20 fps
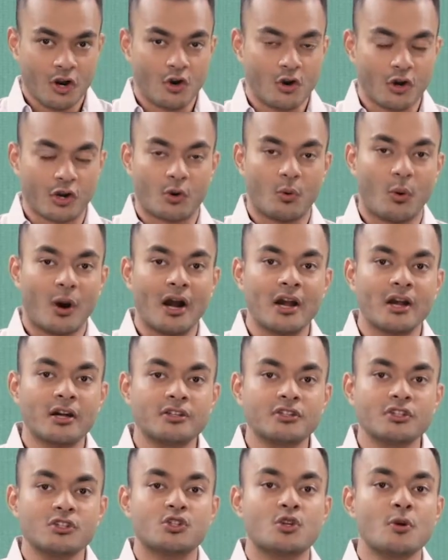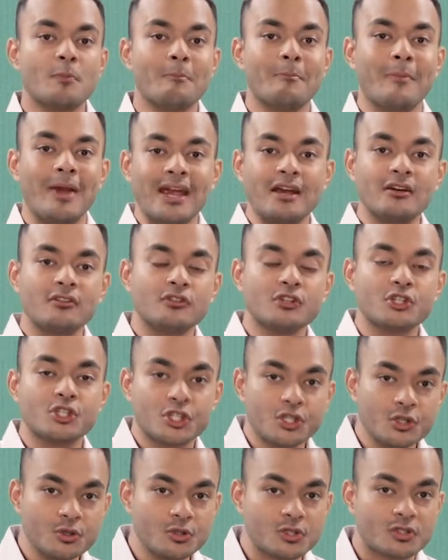required to make the
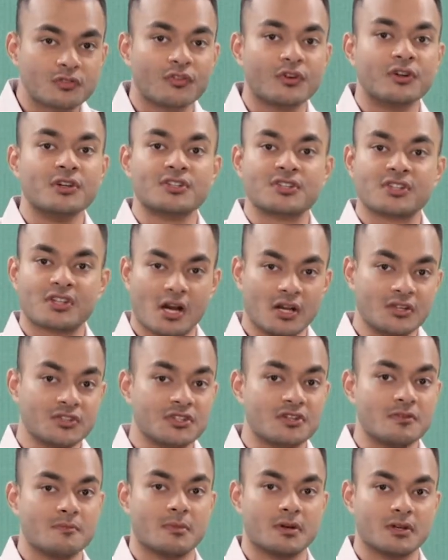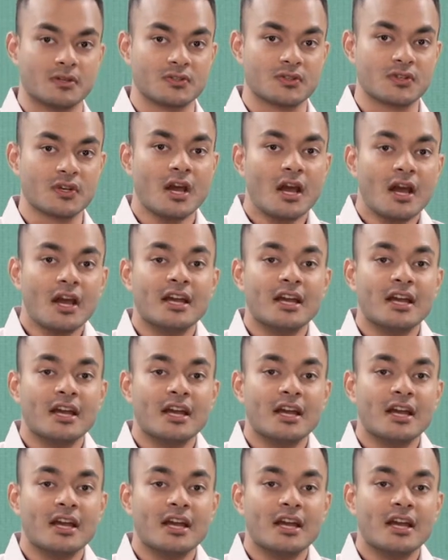shoes for his customers,